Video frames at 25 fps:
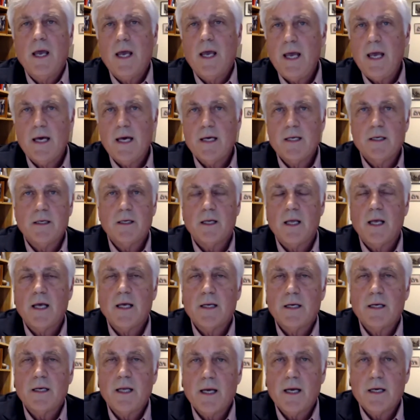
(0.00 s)
and
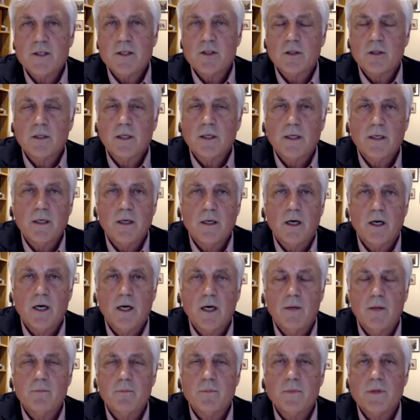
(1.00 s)
actually
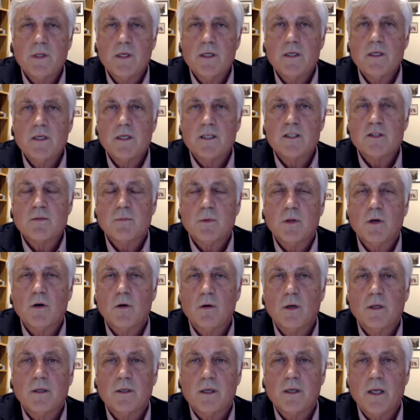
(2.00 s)
didn't explode